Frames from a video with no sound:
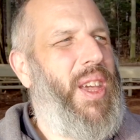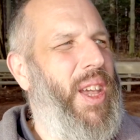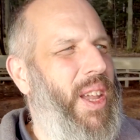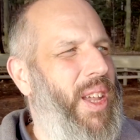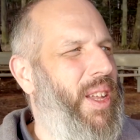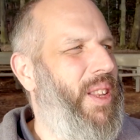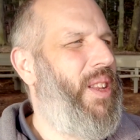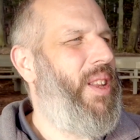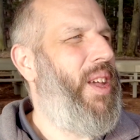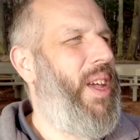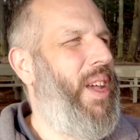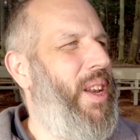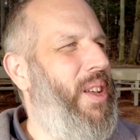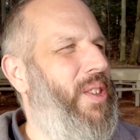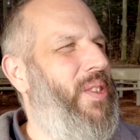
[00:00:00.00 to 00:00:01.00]
and
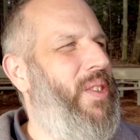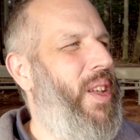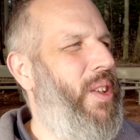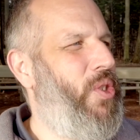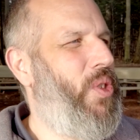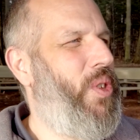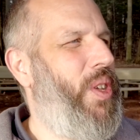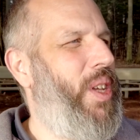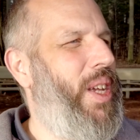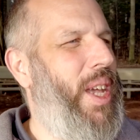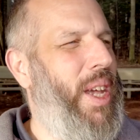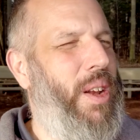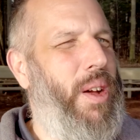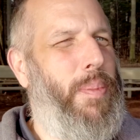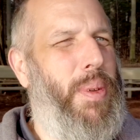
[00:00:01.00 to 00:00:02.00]
essentially
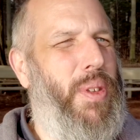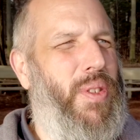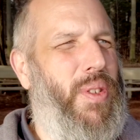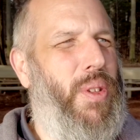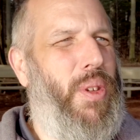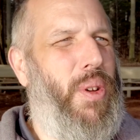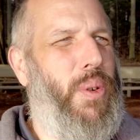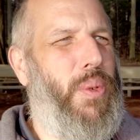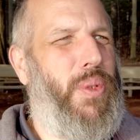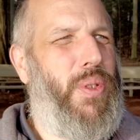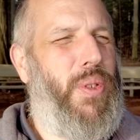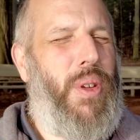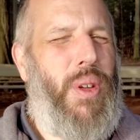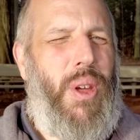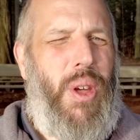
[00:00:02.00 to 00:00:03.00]
get up as
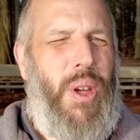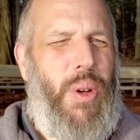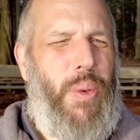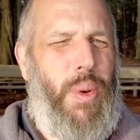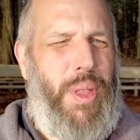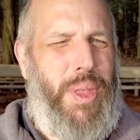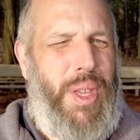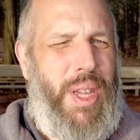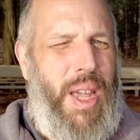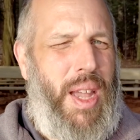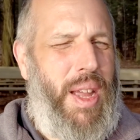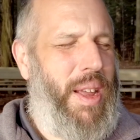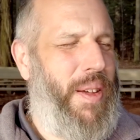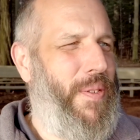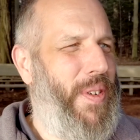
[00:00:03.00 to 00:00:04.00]
close with the
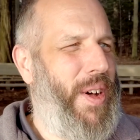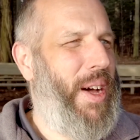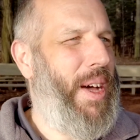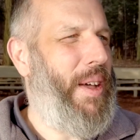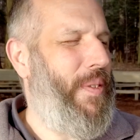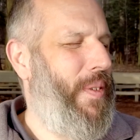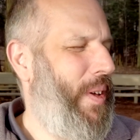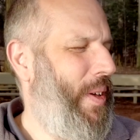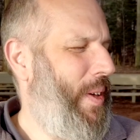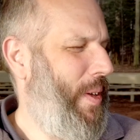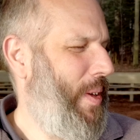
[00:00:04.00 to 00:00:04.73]
85.